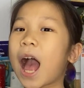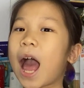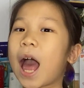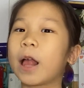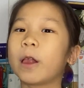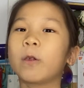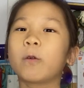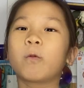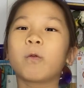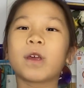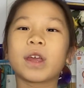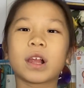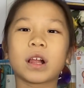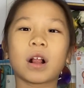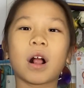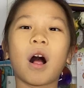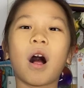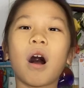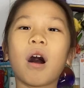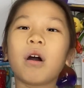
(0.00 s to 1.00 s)
and we
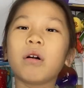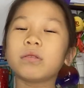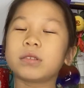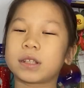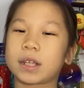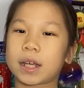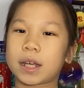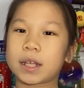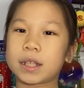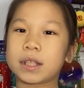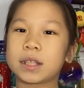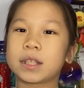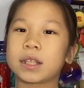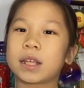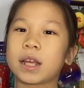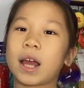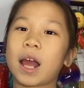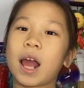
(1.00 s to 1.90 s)
called it